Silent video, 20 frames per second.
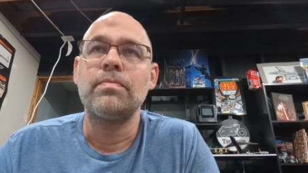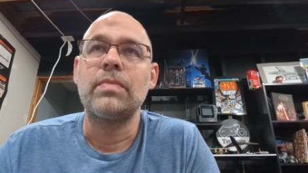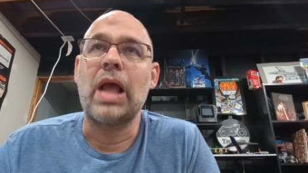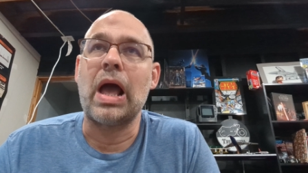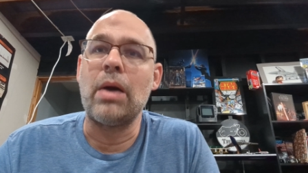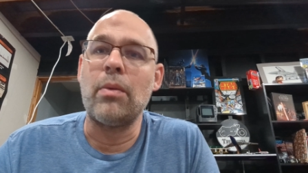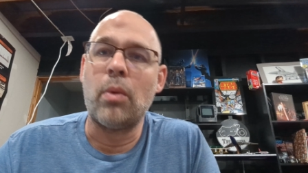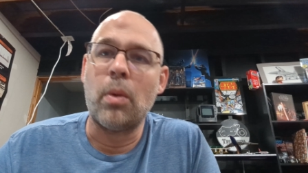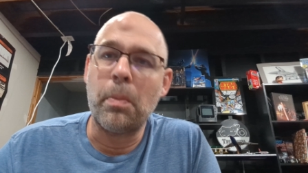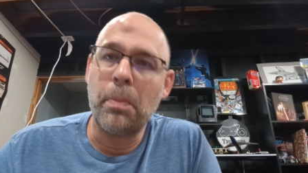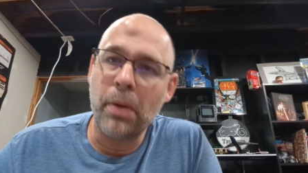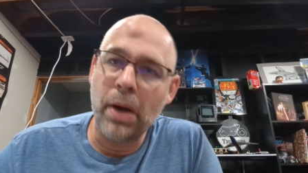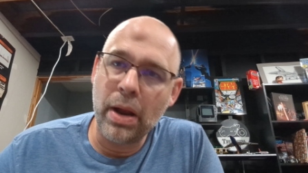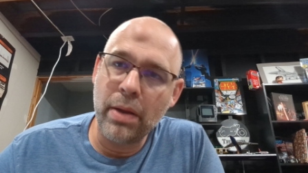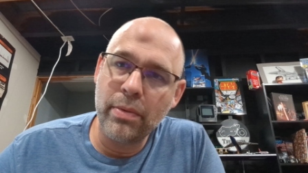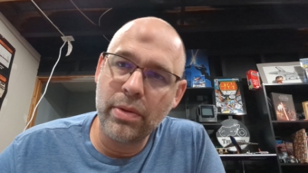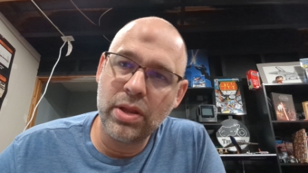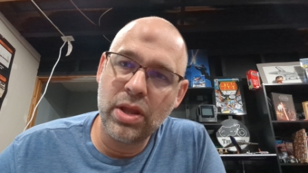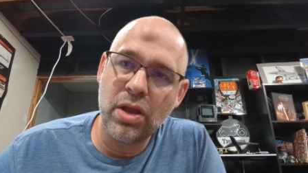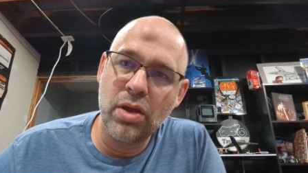I will pray
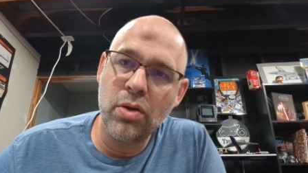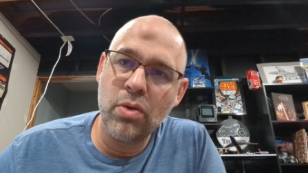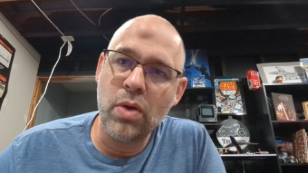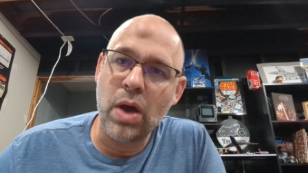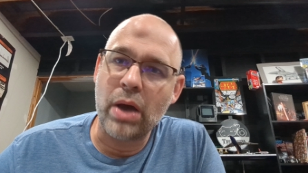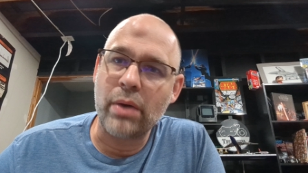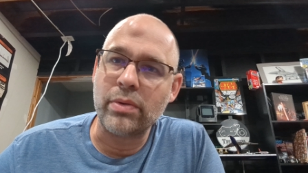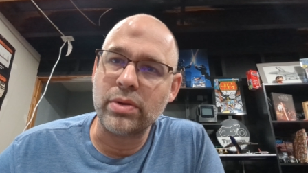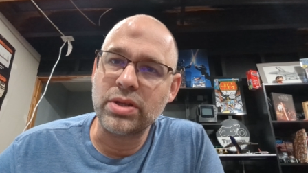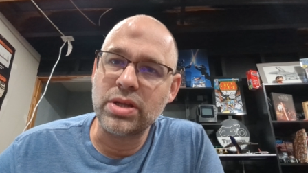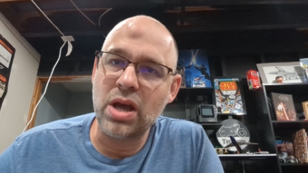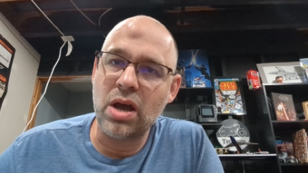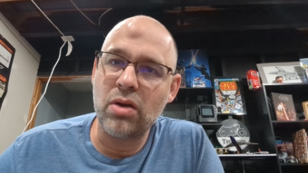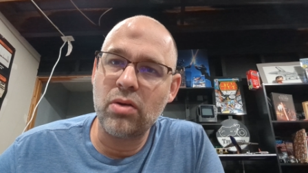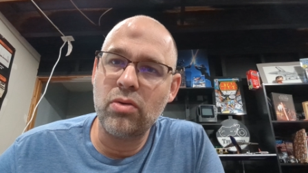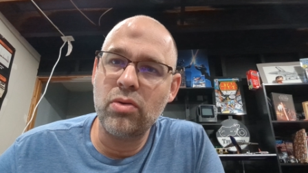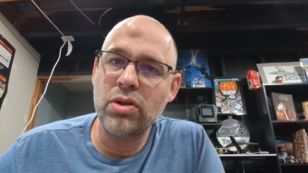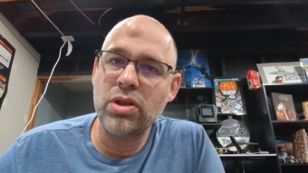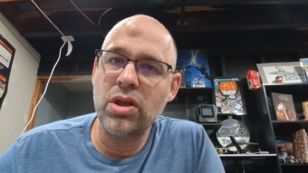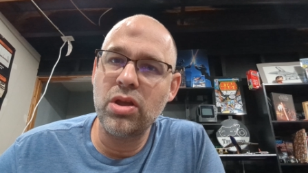with you. I will
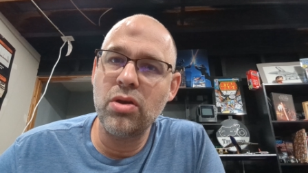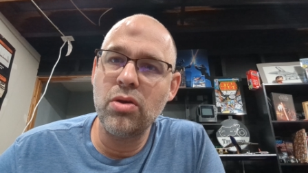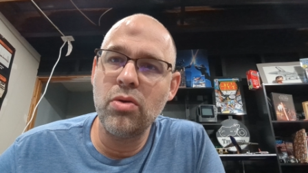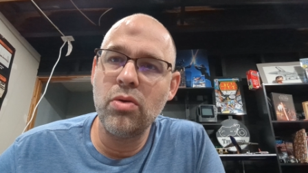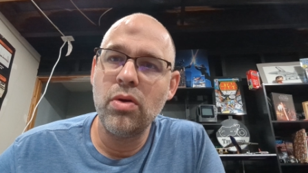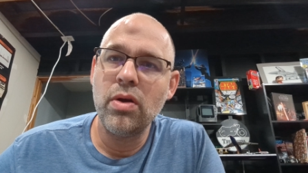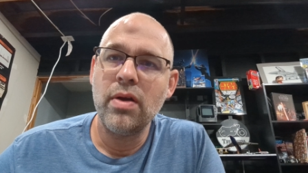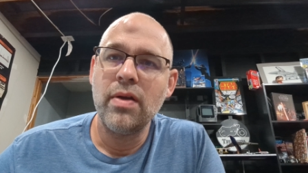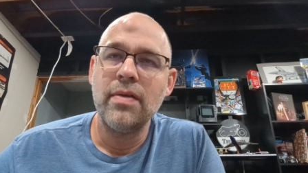talk with you.